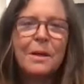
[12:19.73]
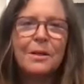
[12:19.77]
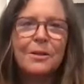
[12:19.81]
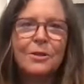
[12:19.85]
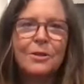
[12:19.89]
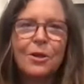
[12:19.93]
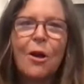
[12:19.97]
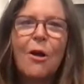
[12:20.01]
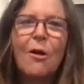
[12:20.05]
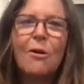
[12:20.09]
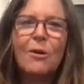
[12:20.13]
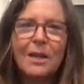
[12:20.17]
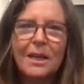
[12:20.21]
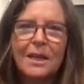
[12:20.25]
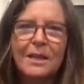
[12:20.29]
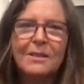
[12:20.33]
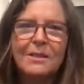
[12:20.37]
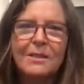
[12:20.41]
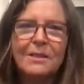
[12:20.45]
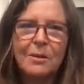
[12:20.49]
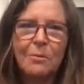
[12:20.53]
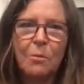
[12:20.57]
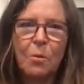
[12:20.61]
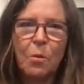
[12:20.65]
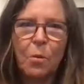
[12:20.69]
talking
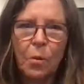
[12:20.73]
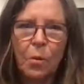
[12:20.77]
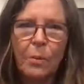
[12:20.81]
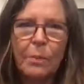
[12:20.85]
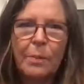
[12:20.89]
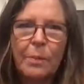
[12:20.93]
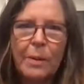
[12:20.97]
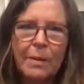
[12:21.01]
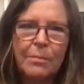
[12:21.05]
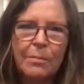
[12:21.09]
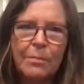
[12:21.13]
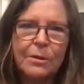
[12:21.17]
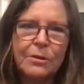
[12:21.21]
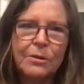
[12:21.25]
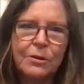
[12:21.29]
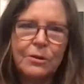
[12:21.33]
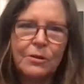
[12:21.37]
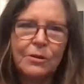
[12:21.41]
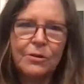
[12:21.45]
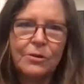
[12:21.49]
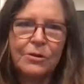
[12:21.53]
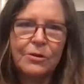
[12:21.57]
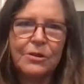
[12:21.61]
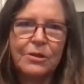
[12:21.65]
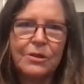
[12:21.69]
to more
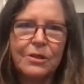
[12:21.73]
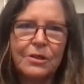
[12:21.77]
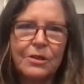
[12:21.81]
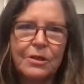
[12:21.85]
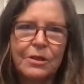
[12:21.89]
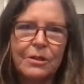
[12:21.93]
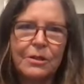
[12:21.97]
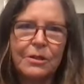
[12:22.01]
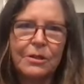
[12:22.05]
publishers,